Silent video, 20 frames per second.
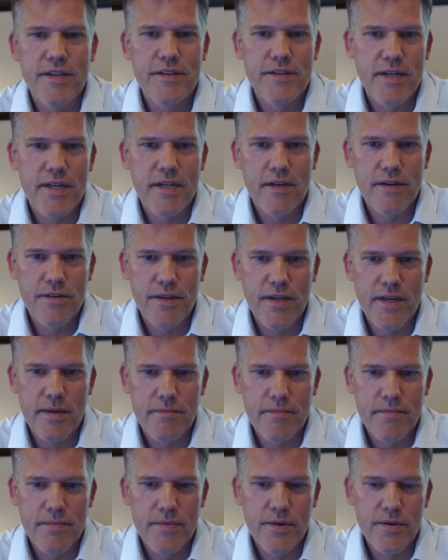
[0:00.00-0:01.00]
engineer
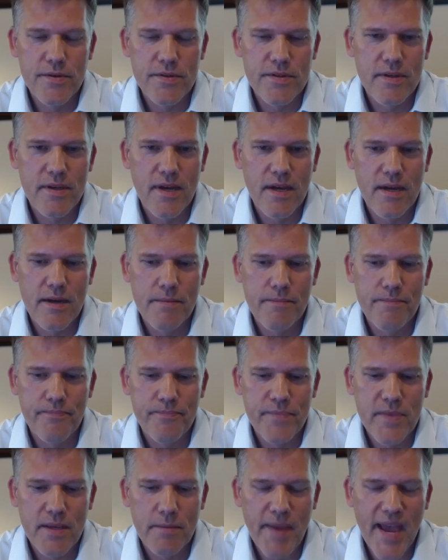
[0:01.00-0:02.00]
those
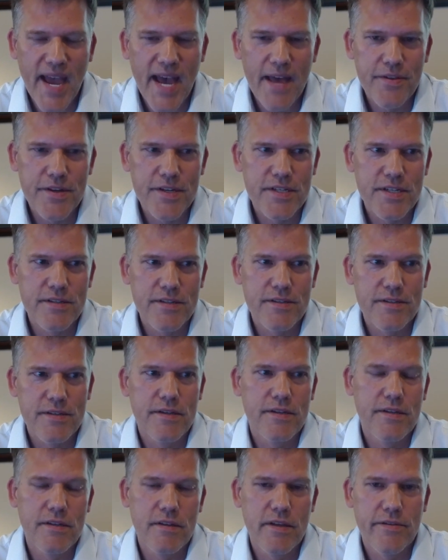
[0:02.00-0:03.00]
pathogens
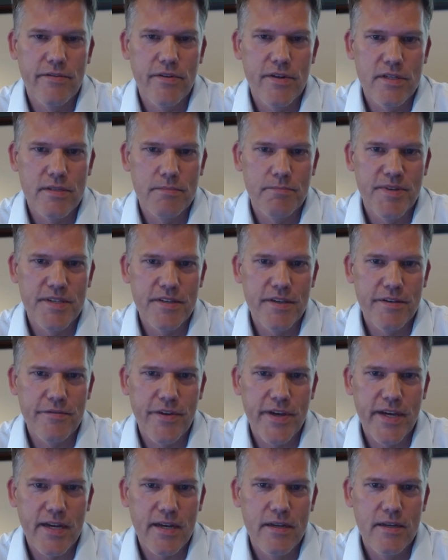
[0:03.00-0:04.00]
to deliver
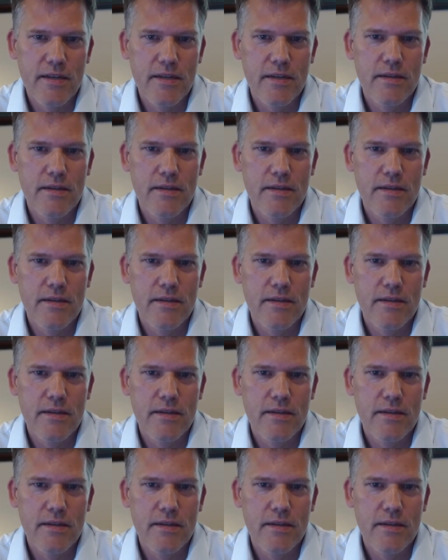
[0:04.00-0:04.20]
specific